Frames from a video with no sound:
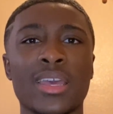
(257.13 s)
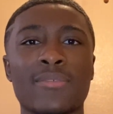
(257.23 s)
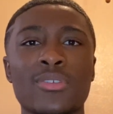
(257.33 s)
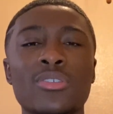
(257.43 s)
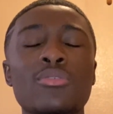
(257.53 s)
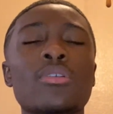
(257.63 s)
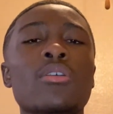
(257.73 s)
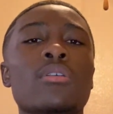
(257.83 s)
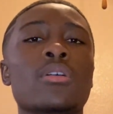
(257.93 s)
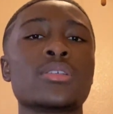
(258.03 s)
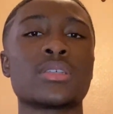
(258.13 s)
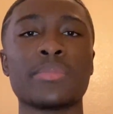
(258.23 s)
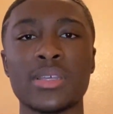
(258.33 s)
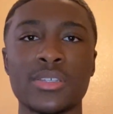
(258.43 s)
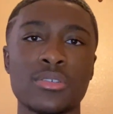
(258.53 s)
Like if you do go on some
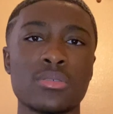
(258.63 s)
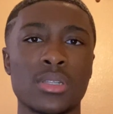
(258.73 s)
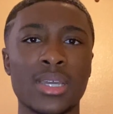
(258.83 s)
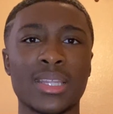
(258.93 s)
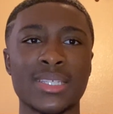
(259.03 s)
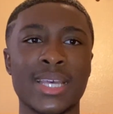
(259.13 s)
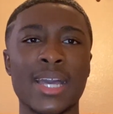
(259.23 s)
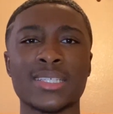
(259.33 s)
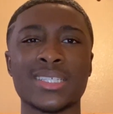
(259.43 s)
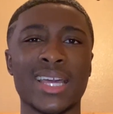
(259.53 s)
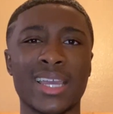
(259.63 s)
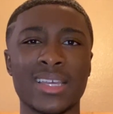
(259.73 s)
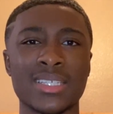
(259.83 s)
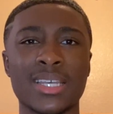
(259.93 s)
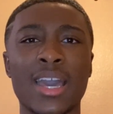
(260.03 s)
of these shoes and look at the sizes, like
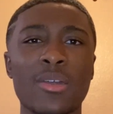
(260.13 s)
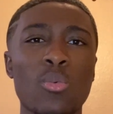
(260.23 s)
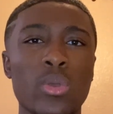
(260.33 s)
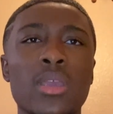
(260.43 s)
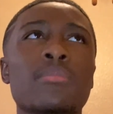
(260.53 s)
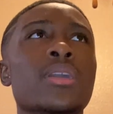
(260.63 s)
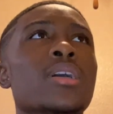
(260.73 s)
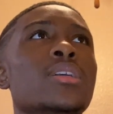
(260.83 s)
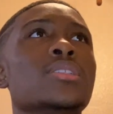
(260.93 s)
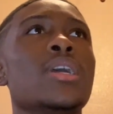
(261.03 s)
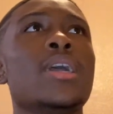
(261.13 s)
it's kind of weird, because